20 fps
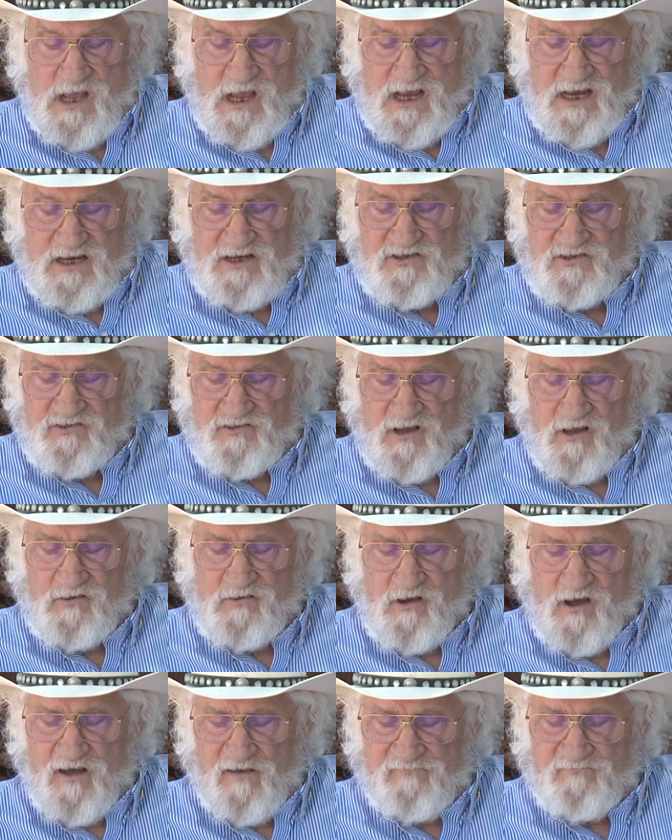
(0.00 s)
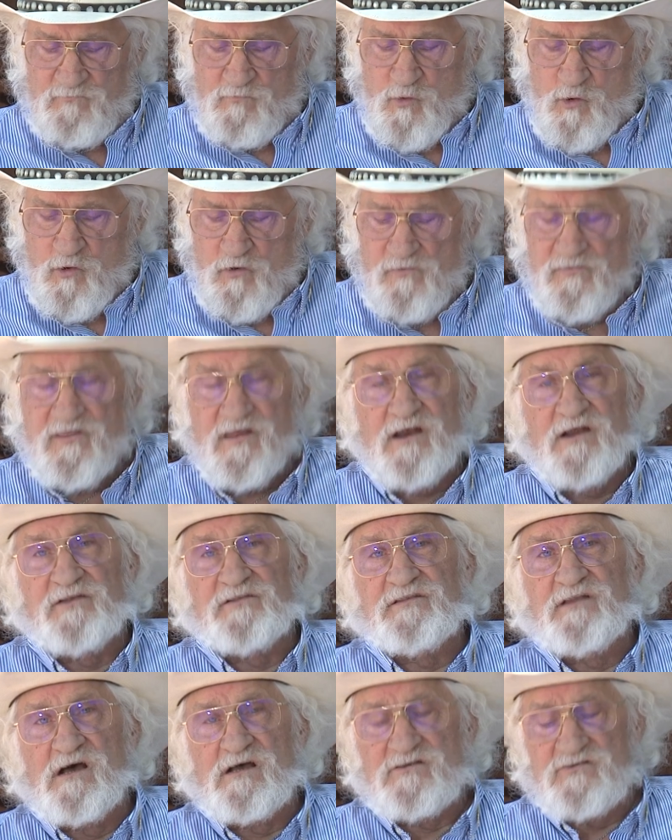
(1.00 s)
he stood off more than a
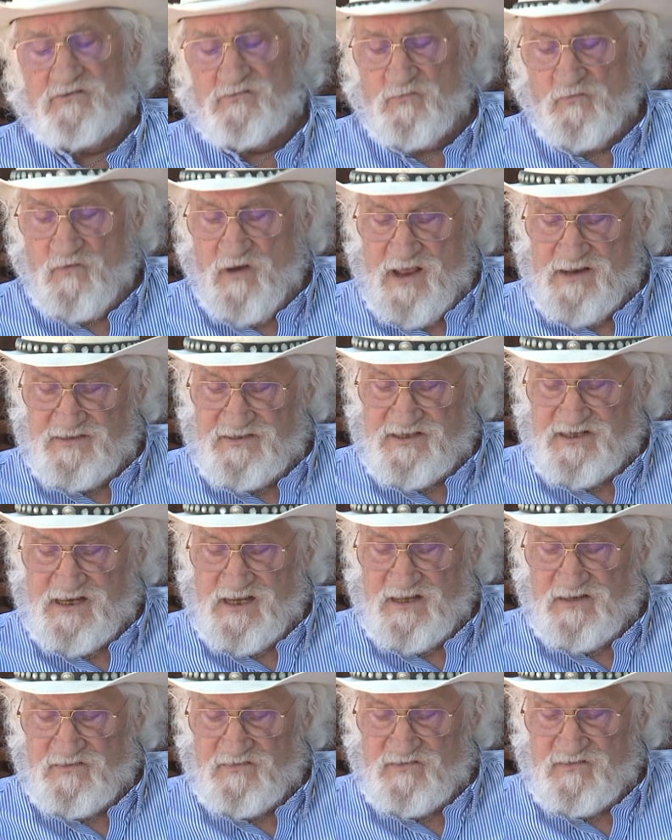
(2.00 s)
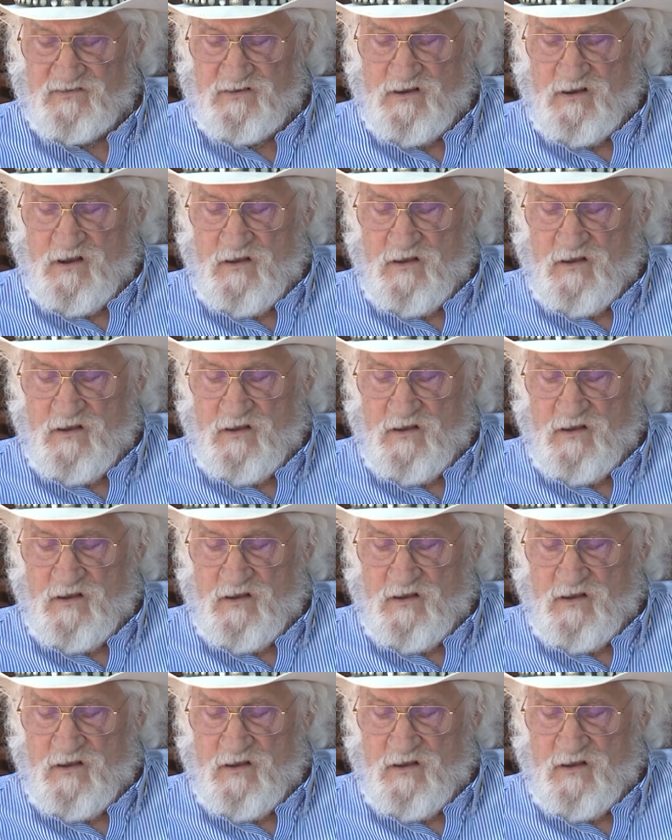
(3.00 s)
dozen Redskins